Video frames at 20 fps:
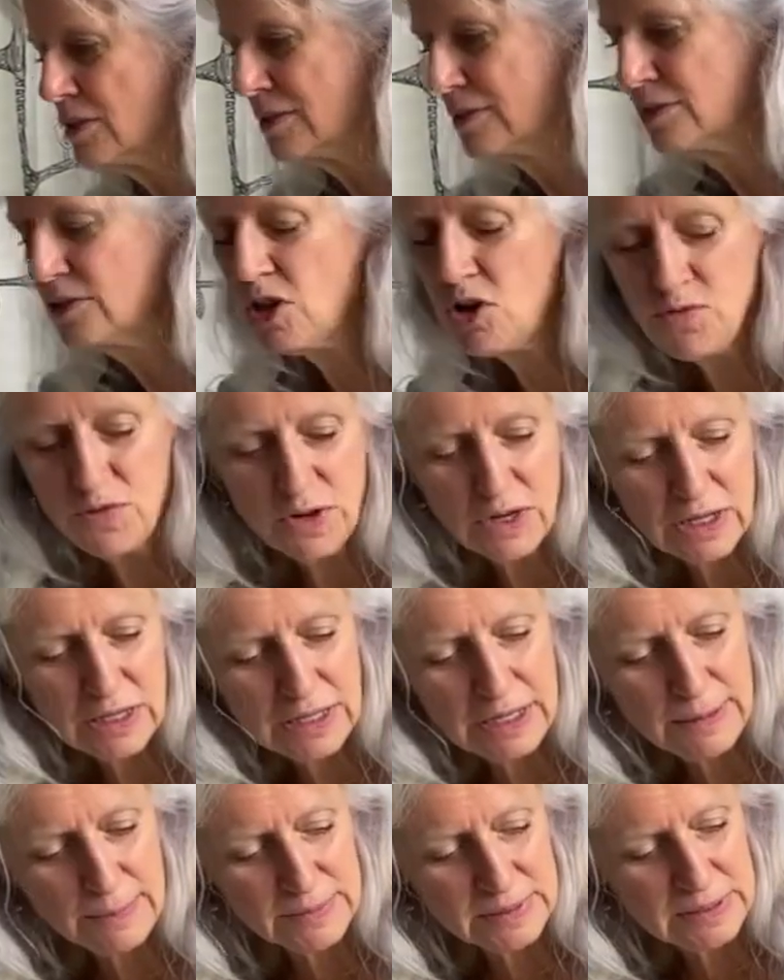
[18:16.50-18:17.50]
clover
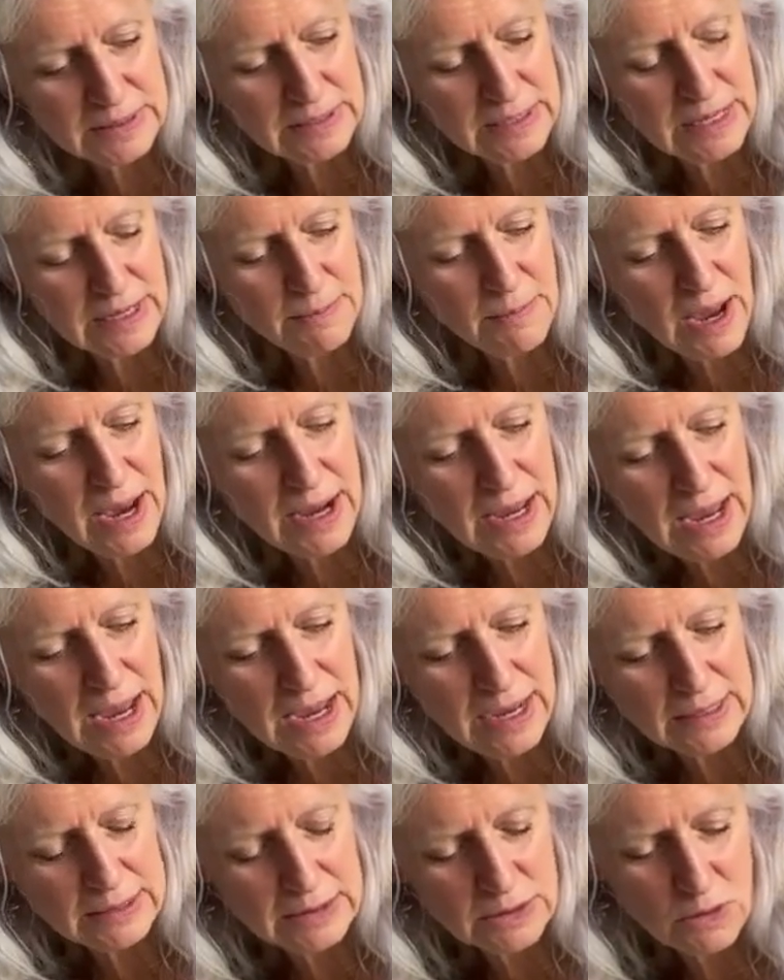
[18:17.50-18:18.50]
clips, in my
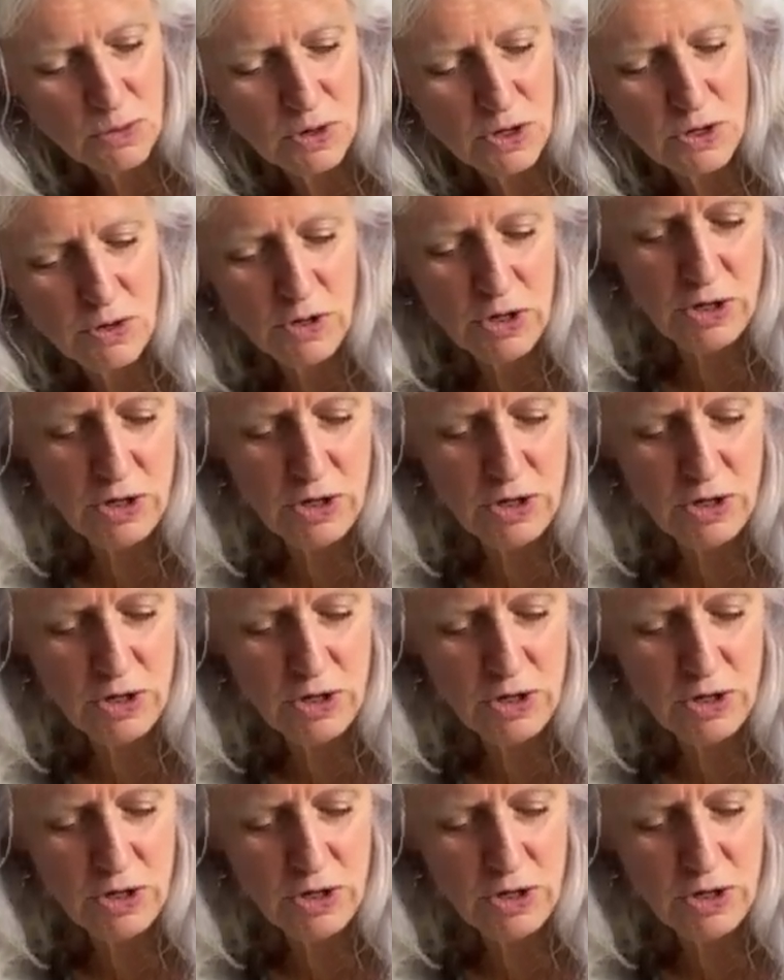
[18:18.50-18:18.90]
case, or you can